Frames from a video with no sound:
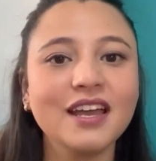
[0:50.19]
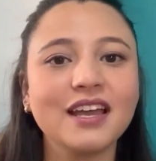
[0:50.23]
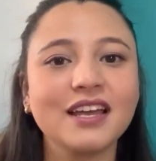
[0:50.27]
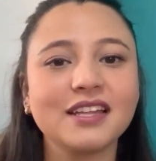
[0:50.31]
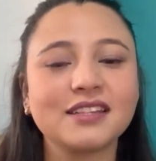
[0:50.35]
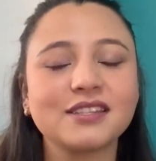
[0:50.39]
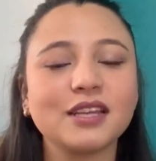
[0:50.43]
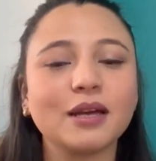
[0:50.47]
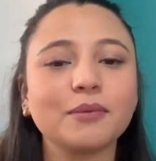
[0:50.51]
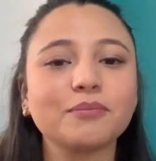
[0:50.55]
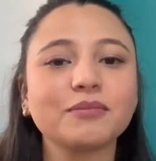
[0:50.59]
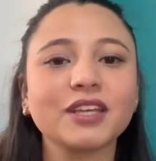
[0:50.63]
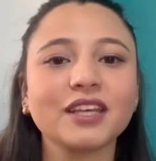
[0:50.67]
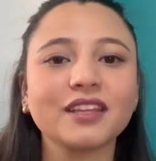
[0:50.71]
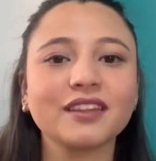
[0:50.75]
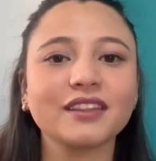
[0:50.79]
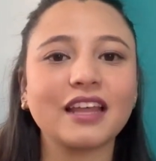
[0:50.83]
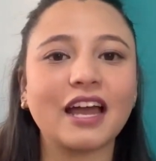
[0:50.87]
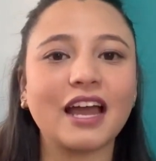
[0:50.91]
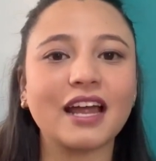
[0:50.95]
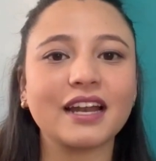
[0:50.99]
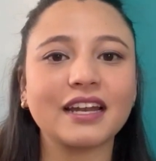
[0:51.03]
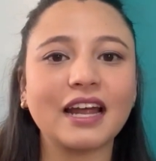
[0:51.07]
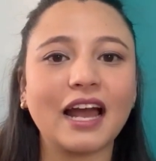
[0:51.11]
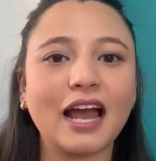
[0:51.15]
It's something
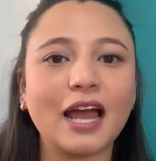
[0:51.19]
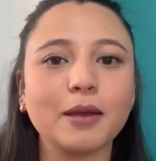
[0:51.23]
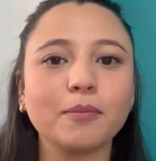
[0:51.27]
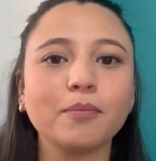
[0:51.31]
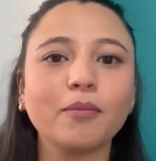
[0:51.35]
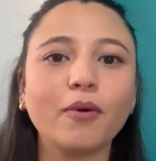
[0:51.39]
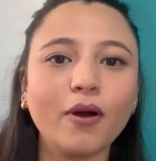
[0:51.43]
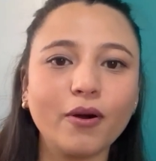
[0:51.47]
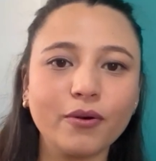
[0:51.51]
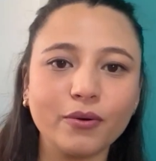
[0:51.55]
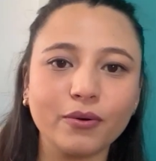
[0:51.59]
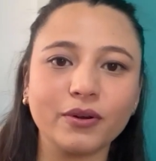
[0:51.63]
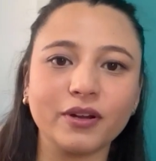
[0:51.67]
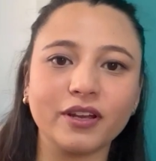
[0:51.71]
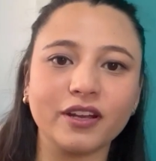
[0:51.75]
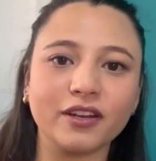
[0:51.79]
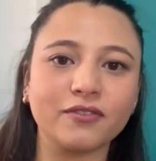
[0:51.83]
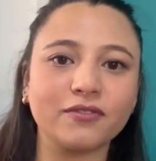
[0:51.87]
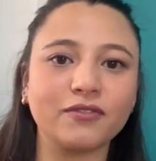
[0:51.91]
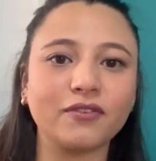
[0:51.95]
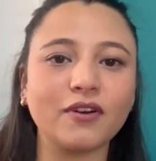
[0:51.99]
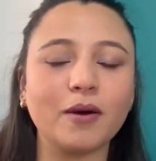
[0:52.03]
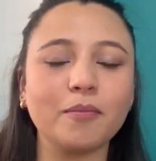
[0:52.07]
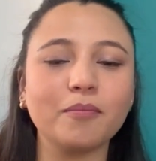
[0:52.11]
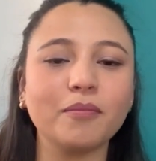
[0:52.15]
that I borrowed it
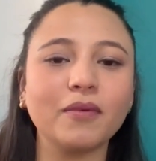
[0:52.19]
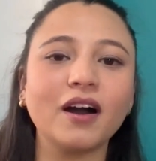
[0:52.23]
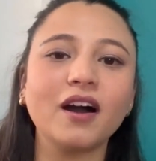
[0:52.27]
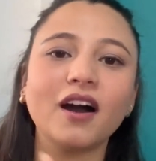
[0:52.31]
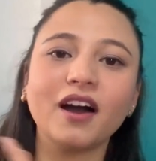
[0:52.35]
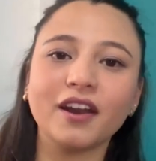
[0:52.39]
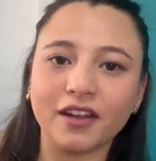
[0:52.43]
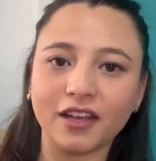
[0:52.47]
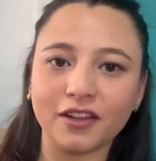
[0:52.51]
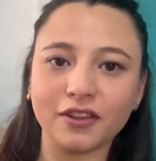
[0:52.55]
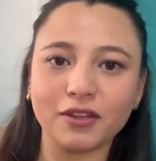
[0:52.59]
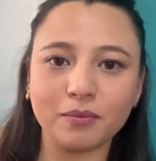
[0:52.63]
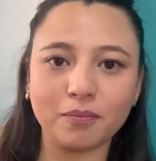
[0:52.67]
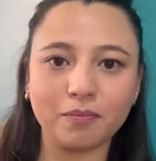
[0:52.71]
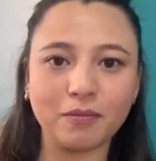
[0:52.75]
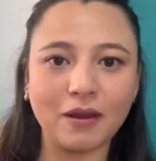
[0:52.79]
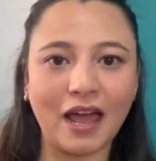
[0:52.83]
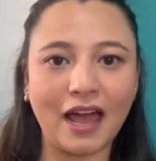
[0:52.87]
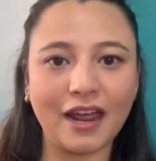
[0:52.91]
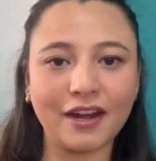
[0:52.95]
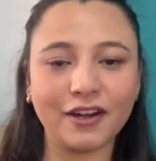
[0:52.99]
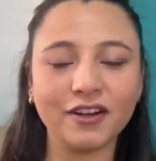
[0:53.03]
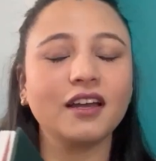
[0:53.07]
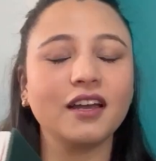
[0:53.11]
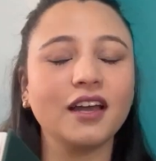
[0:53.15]
from another
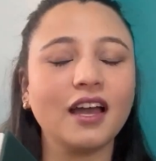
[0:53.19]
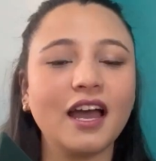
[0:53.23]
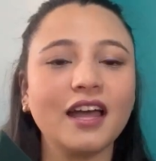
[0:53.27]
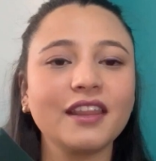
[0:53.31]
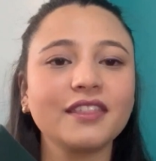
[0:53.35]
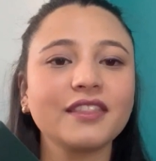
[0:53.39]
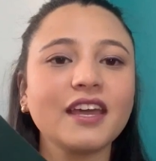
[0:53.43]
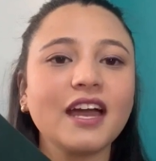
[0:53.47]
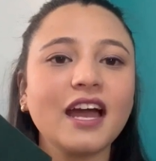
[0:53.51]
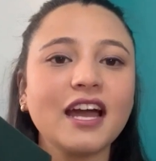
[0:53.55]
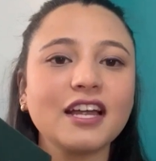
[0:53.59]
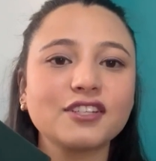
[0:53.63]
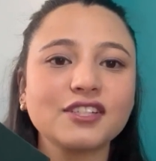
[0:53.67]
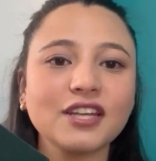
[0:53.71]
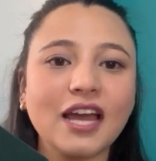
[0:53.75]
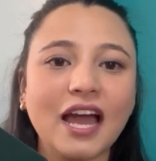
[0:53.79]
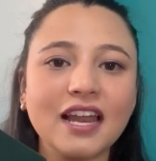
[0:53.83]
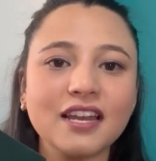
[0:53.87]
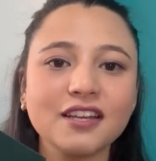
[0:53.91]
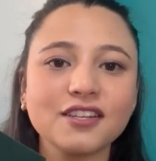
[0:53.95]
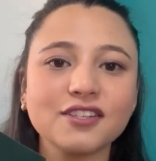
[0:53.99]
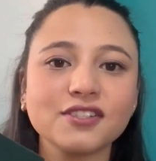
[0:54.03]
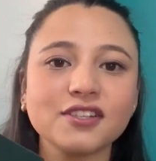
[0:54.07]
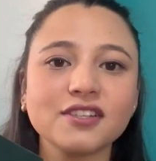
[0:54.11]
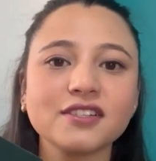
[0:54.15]
planner. And there are
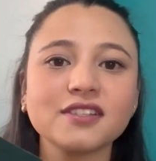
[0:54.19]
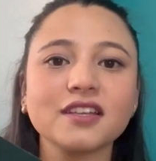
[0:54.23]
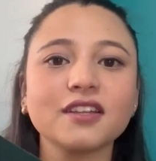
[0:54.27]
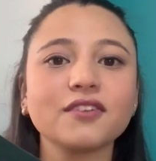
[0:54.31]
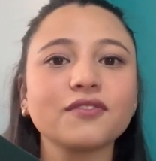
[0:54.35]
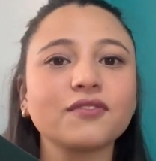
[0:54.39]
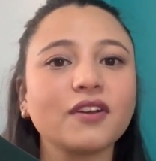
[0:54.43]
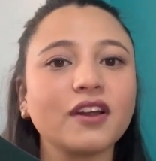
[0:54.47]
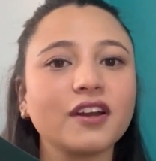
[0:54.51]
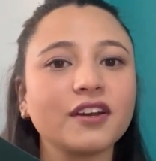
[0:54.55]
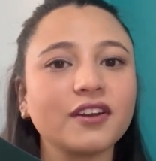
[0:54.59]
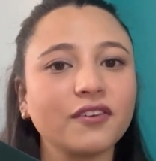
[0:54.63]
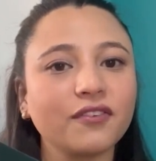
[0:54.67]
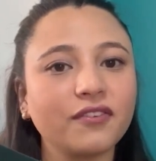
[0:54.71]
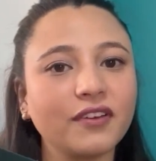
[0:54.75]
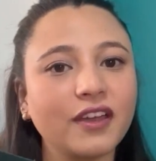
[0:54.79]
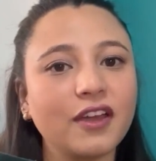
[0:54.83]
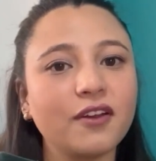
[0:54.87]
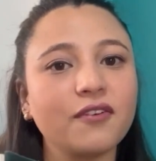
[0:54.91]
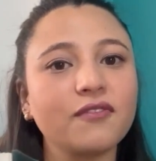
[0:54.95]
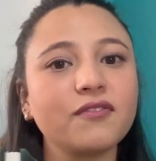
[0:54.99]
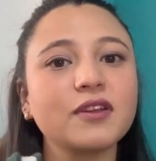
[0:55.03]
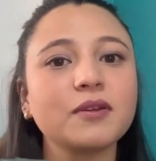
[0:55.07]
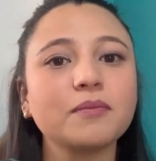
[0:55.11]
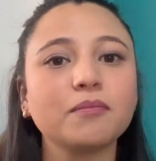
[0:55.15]
challenges in front of
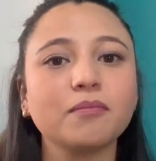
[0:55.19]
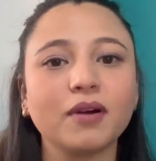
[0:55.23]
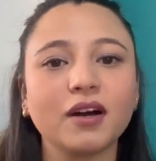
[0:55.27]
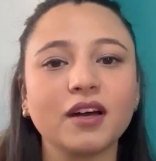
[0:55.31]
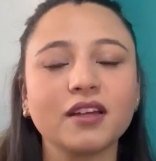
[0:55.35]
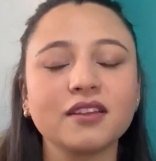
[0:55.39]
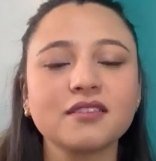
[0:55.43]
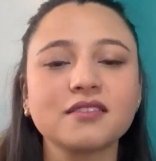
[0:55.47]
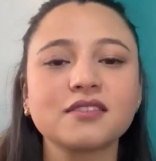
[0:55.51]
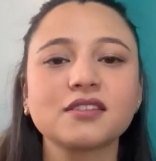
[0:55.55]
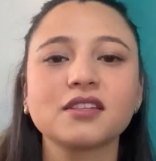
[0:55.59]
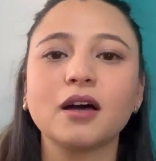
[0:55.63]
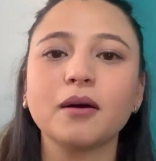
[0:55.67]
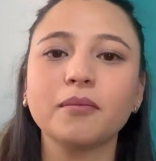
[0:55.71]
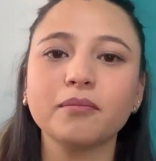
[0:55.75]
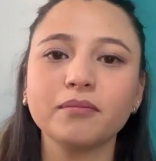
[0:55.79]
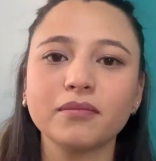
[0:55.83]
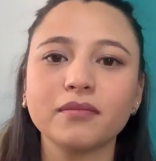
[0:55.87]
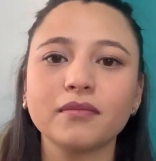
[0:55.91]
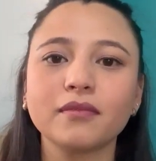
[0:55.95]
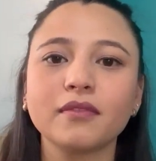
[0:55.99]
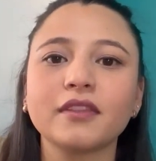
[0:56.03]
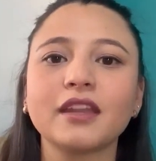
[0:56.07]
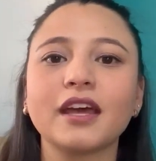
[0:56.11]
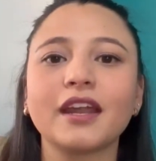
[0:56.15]
every month,
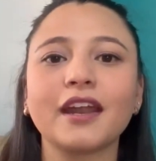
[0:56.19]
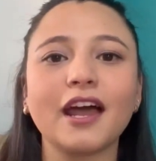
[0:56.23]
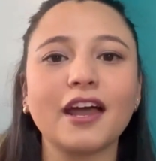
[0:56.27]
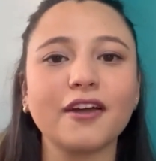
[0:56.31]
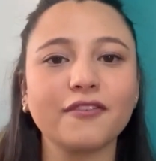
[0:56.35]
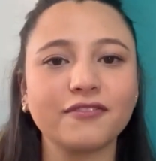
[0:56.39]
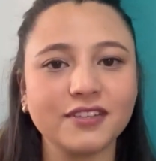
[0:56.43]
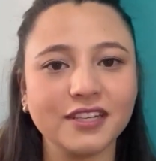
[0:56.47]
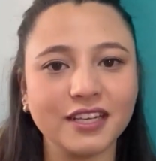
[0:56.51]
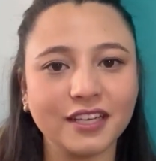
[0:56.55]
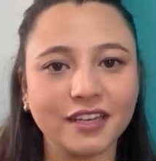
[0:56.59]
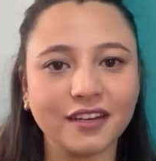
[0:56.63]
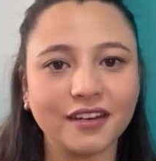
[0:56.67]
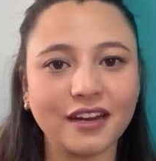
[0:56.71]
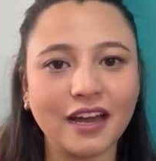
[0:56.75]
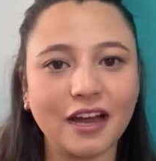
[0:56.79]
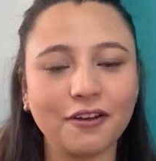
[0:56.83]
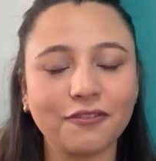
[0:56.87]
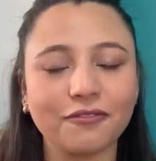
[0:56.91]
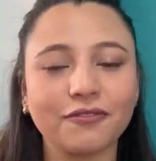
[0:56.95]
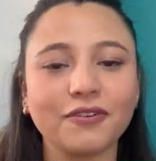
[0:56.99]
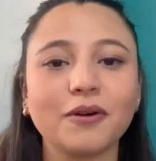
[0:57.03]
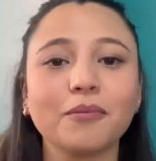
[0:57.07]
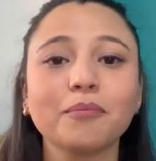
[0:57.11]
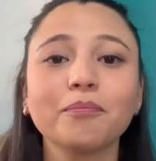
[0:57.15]
some that I have taken
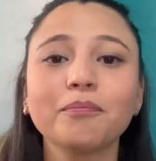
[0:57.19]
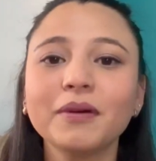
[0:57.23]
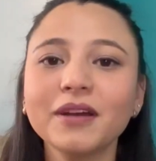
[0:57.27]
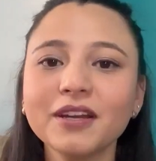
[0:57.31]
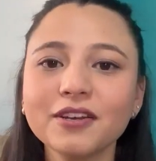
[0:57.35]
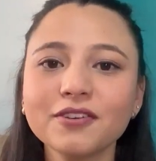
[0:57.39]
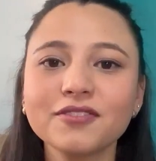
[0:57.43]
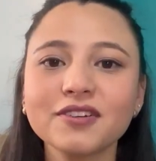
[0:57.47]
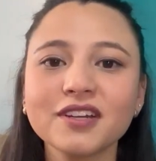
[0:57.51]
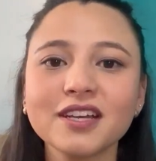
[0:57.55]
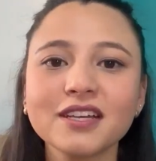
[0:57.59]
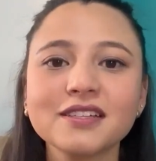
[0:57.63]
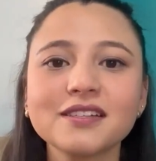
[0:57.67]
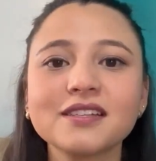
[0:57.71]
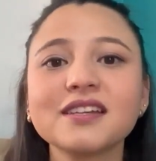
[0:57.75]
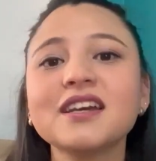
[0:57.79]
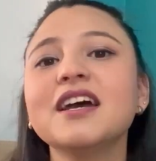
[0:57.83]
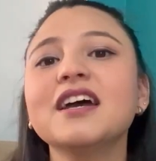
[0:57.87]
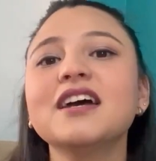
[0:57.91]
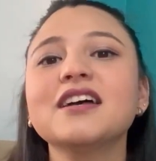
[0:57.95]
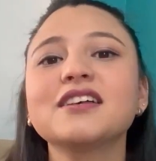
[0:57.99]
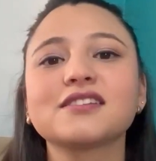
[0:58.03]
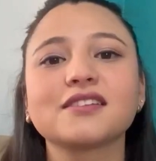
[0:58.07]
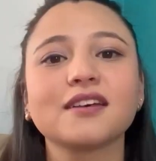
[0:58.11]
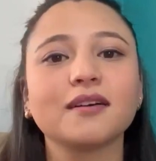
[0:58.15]
out from Pinterest,
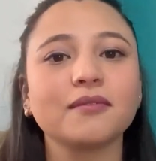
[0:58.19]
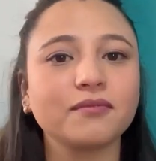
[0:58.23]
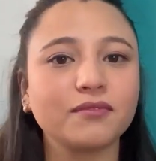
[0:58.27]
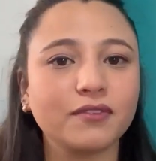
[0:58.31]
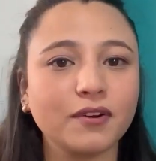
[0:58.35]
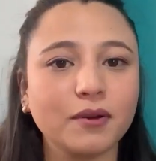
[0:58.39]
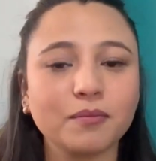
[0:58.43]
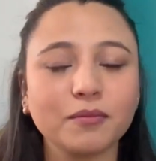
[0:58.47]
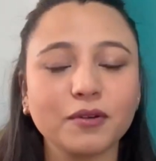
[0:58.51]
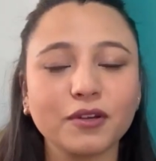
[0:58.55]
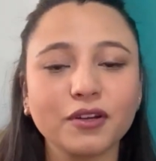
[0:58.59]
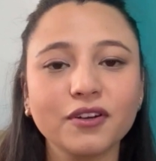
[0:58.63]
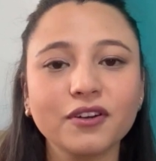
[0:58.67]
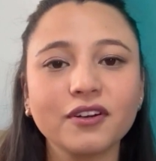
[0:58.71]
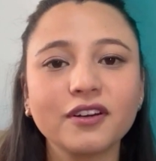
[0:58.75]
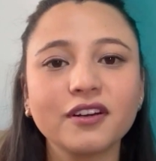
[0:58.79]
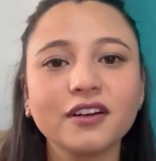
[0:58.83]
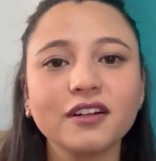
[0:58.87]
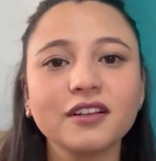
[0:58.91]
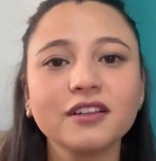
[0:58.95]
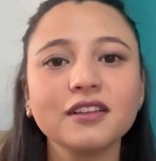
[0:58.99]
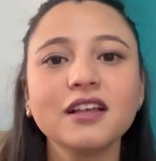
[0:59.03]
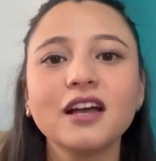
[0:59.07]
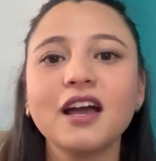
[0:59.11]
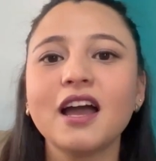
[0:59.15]
some from
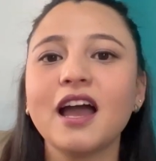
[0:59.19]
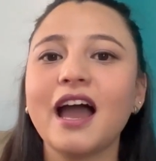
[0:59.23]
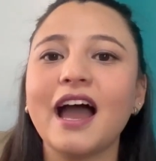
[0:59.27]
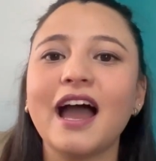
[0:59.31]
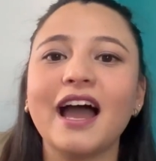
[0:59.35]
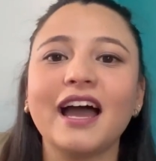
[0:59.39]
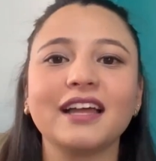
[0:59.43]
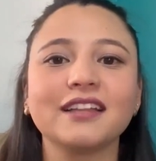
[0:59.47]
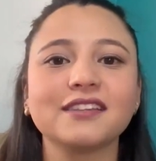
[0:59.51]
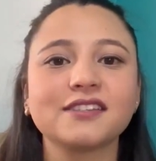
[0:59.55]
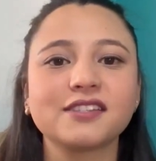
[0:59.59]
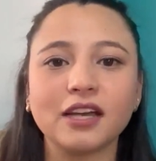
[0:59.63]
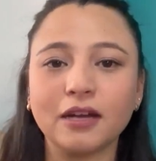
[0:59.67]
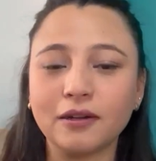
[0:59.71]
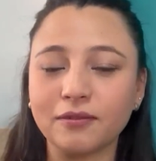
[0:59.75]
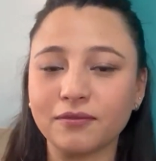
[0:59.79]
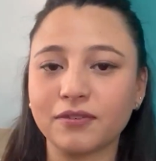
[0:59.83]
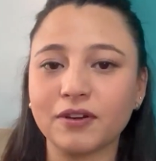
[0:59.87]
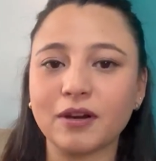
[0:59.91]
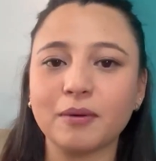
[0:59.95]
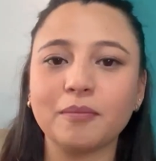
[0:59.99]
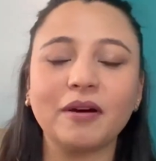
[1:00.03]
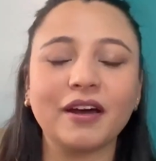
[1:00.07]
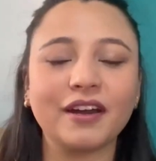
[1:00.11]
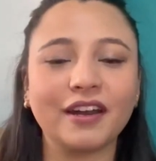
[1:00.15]
Google, and some
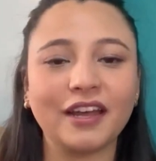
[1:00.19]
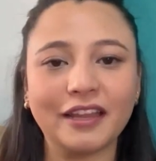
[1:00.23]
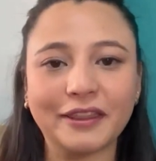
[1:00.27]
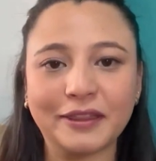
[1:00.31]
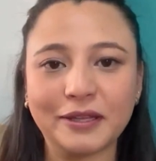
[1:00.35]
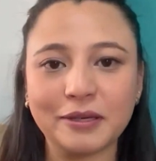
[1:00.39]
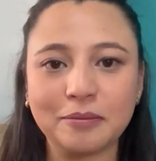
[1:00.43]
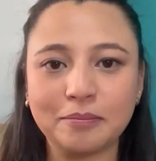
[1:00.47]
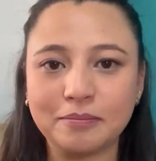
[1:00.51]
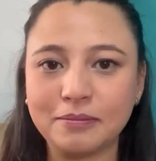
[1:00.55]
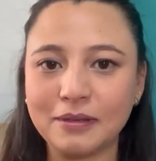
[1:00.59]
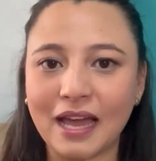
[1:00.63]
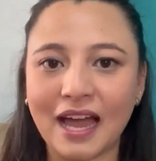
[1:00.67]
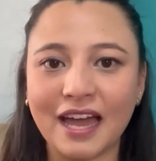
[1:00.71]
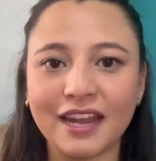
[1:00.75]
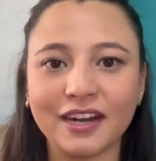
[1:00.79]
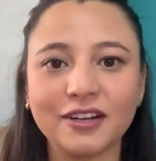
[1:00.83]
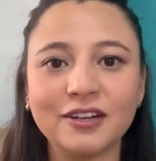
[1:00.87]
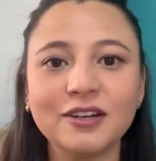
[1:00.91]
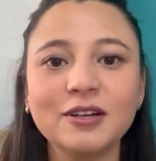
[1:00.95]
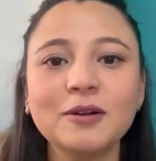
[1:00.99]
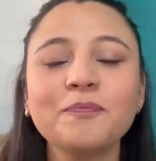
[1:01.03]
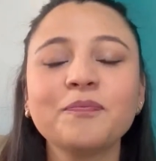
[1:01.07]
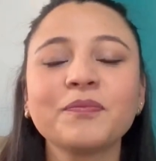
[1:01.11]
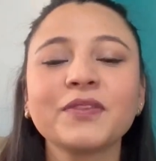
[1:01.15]
from another
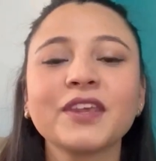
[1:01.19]
planner.